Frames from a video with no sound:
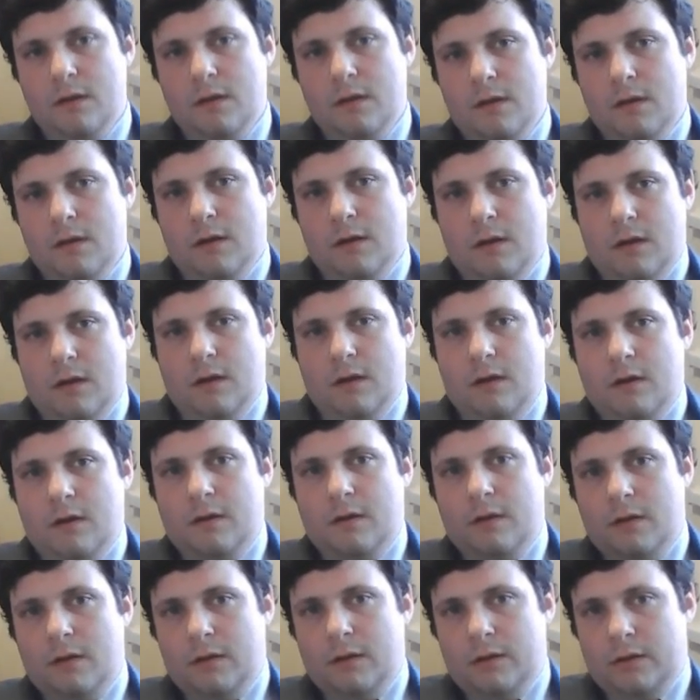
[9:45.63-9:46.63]

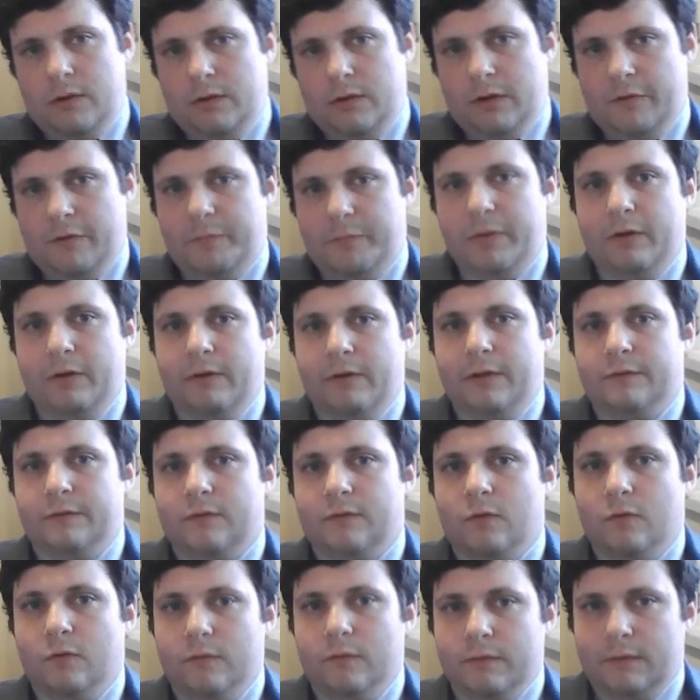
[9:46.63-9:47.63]
you have periods
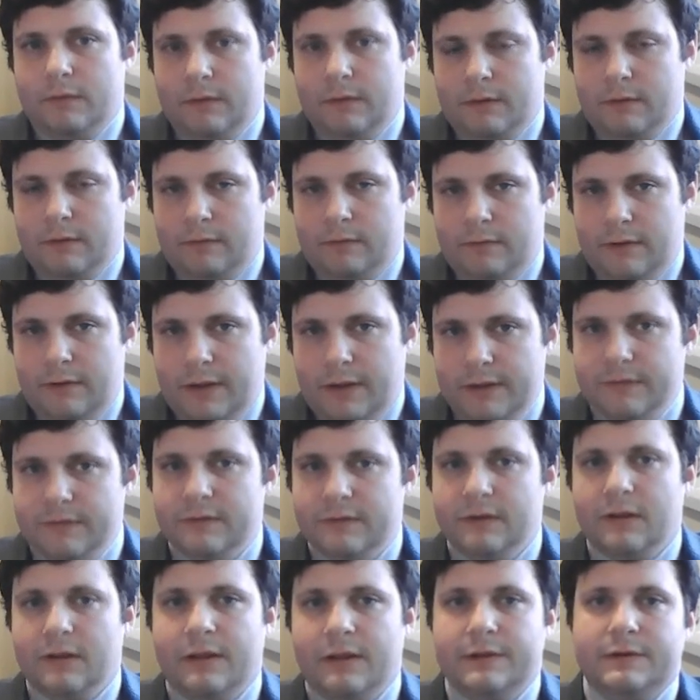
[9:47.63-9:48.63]
called
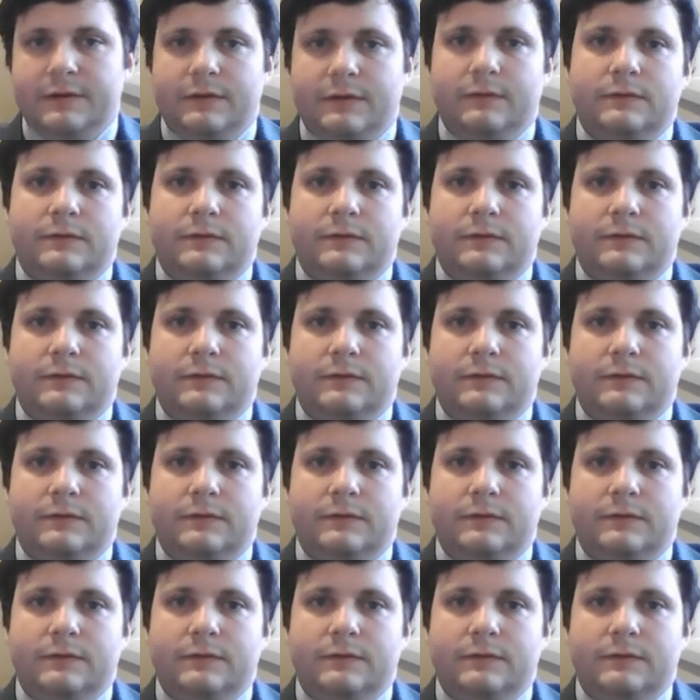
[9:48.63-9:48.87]
interglacials.